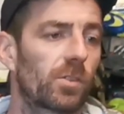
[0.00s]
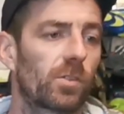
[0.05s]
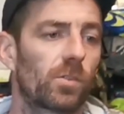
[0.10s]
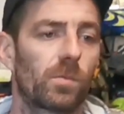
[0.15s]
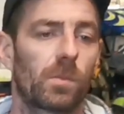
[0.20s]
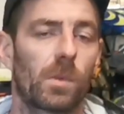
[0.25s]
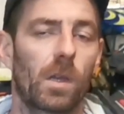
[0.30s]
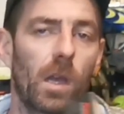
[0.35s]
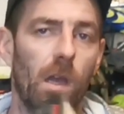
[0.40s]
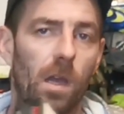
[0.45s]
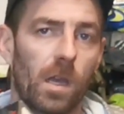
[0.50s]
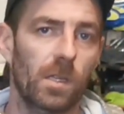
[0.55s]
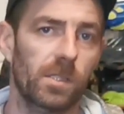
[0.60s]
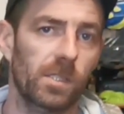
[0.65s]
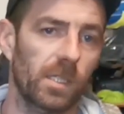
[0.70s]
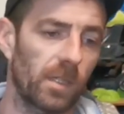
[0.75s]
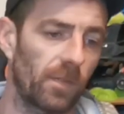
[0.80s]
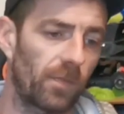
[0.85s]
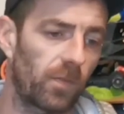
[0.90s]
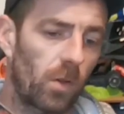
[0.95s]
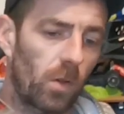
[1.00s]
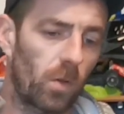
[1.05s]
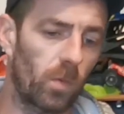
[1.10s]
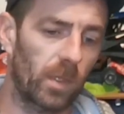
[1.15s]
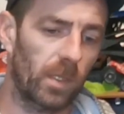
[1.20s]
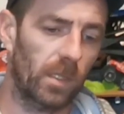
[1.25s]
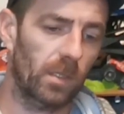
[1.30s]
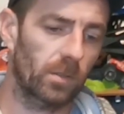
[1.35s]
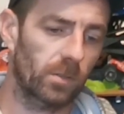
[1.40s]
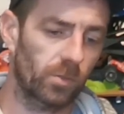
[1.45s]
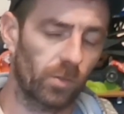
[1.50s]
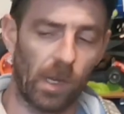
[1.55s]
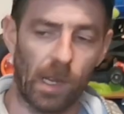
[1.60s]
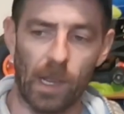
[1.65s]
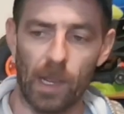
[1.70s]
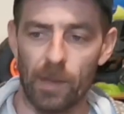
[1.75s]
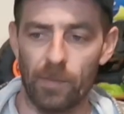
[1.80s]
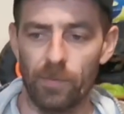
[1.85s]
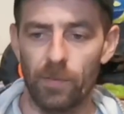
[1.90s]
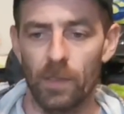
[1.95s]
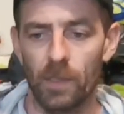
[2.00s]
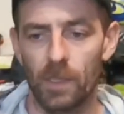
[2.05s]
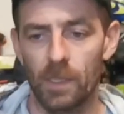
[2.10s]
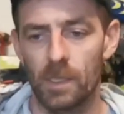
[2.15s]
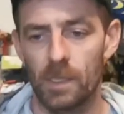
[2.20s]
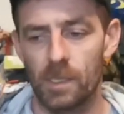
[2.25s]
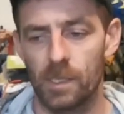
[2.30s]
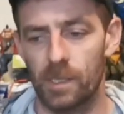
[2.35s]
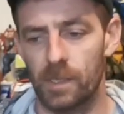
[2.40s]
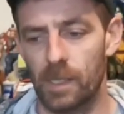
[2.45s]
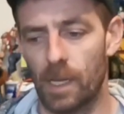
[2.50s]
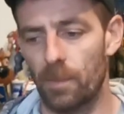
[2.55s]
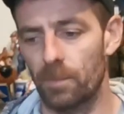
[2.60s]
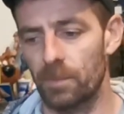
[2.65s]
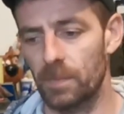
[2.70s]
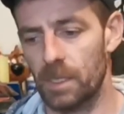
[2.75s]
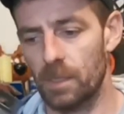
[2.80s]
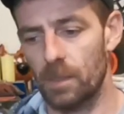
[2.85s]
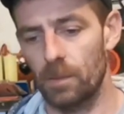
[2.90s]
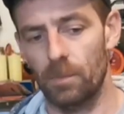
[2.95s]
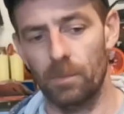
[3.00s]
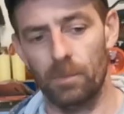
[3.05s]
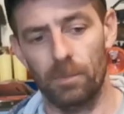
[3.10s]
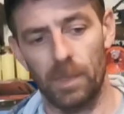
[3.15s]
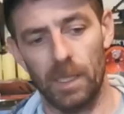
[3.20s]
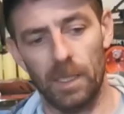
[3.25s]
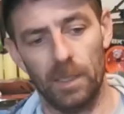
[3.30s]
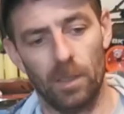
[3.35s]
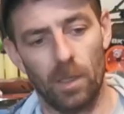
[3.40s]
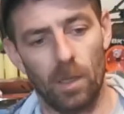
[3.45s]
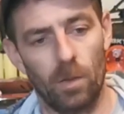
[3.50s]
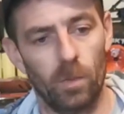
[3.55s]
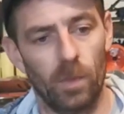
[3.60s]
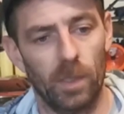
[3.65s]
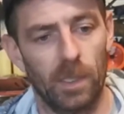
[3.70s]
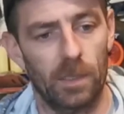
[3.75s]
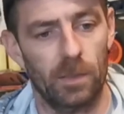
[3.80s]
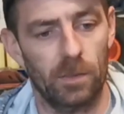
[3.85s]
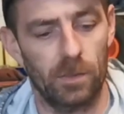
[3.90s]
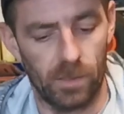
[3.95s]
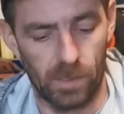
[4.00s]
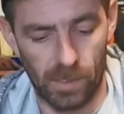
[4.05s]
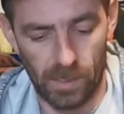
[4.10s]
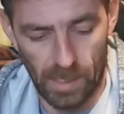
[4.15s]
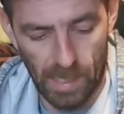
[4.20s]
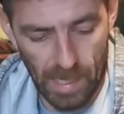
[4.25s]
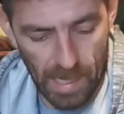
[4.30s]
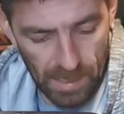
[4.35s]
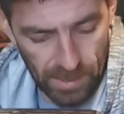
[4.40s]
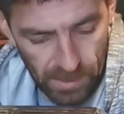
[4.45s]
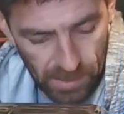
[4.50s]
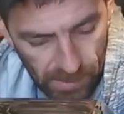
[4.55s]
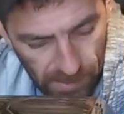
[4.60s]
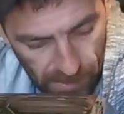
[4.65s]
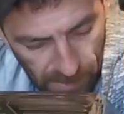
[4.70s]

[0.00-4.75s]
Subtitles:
some RC 4-wheel drive stamped beadlock wheels, as you